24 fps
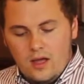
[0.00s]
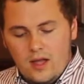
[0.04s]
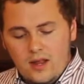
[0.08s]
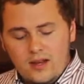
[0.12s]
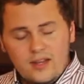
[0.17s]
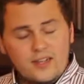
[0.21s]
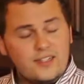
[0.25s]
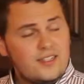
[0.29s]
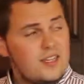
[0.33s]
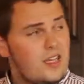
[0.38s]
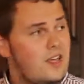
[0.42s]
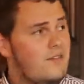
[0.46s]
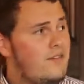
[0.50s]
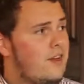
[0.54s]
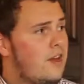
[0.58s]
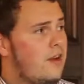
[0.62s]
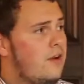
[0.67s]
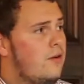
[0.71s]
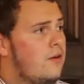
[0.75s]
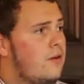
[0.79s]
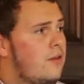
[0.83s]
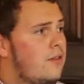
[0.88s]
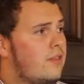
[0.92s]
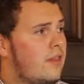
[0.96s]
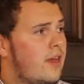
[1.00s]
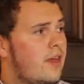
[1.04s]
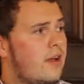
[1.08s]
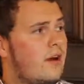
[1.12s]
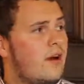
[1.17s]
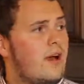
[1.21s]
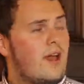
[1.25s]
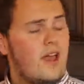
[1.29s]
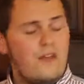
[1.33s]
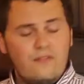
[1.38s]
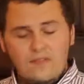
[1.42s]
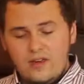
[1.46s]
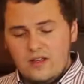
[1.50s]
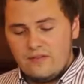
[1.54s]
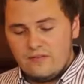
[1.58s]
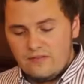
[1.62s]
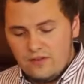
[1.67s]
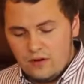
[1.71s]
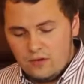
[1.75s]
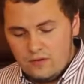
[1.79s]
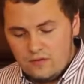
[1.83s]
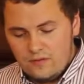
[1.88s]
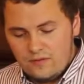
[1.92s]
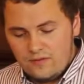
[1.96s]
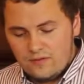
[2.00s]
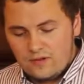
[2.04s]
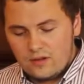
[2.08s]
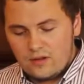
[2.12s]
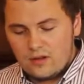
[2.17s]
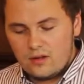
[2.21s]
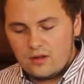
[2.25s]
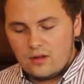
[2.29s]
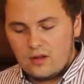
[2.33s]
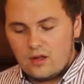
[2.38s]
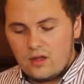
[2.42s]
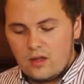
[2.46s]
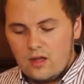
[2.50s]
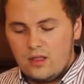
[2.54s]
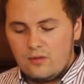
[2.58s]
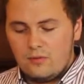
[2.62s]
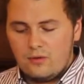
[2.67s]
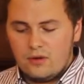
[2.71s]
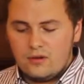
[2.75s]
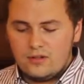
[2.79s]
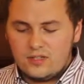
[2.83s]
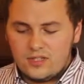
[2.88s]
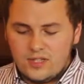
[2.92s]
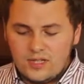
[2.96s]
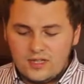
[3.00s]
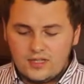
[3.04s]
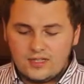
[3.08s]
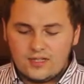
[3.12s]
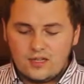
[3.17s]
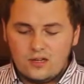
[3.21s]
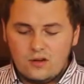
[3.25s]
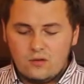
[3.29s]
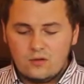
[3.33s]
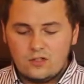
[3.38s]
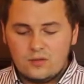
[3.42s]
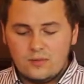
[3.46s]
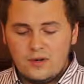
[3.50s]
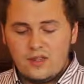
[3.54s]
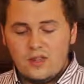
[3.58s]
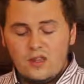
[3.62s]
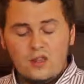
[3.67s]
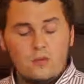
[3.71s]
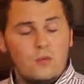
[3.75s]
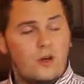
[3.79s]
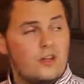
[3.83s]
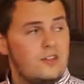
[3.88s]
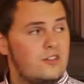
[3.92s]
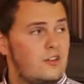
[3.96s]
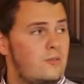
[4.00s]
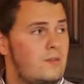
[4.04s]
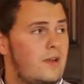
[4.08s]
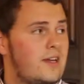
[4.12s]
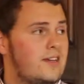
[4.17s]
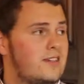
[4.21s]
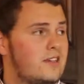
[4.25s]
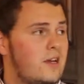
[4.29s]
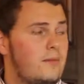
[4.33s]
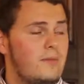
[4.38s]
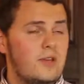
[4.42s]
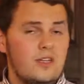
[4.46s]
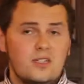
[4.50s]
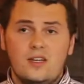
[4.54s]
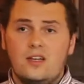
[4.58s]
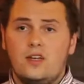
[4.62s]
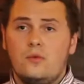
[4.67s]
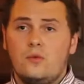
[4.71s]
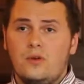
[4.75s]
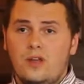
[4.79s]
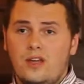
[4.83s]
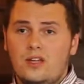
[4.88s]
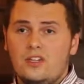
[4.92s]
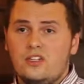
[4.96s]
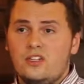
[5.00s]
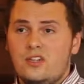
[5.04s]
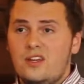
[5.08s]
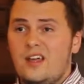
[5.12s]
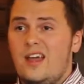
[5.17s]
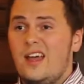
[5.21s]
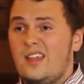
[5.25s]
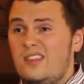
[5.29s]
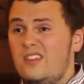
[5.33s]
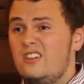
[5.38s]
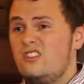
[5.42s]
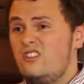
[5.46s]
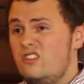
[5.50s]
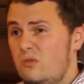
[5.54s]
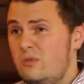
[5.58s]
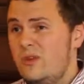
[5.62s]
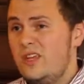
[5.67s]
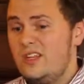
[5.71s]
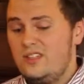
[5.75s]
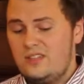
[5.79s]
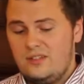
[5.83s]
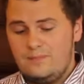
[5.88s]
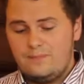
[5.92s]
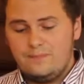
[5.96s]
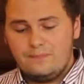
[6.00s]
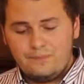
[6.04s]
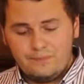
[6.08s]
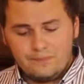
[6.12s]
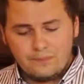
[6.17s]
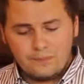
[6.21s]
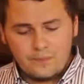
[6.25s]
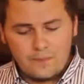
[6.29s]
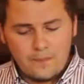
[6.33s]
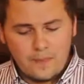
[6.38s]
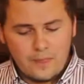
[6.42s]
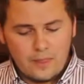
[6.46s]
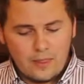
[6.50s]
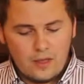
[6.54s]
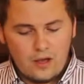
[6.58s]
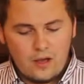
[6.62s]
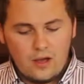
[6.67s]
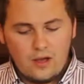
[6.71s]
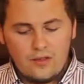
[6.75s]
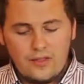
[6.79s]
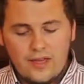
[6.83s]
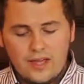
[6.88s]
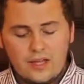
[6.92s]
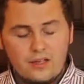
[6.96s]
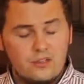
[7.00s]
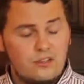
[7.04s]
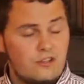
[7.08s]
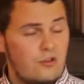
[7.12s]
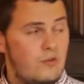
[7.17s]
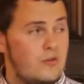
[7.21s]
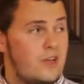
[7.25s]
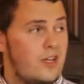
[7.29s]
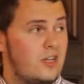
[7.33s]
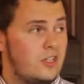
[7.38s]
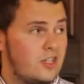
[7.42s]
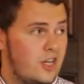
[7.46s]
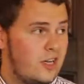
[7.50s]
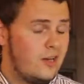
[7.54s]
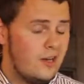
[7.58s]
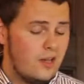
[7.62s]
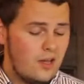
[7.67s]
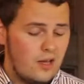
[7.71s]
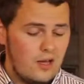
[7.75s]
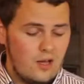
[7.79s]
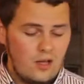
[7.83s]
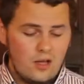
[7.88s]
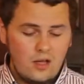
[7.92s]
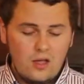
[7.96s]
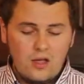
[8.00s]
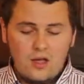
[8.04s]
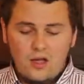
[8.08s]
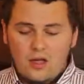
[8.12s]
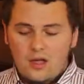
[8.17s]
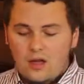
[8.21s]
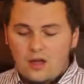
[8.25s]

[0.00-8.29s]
In a CVL, they are heavily involved in the process, and ultimately they're the ones who place the company into liquidation at the general meeting. They control the agenda,